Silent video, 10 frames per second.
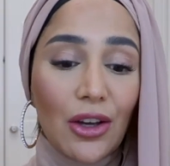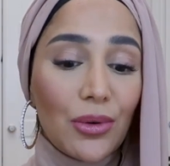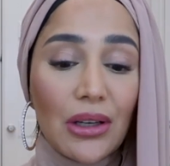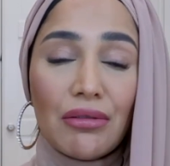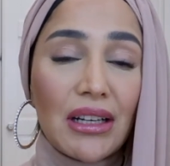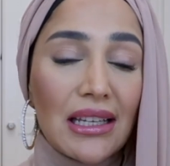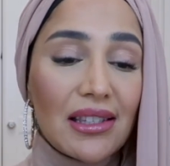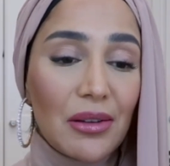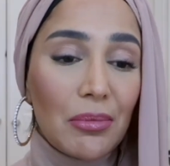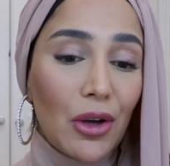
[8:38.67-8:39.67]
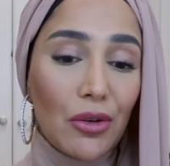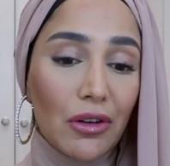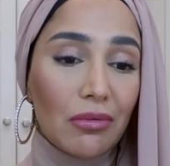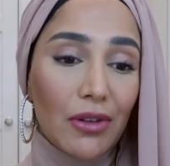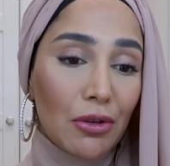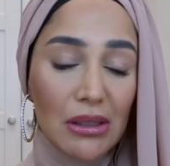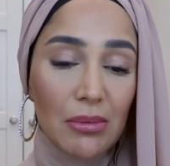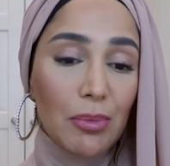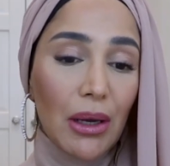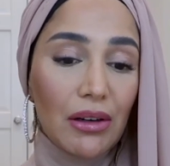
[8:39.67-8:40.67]
only release them over the
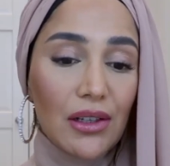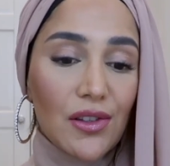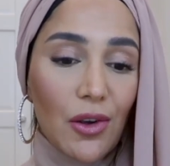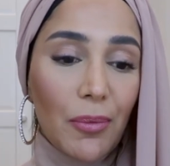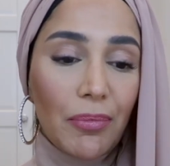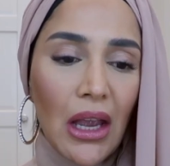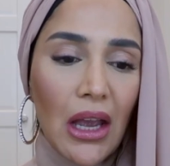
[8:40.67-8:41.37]
Christmas period. So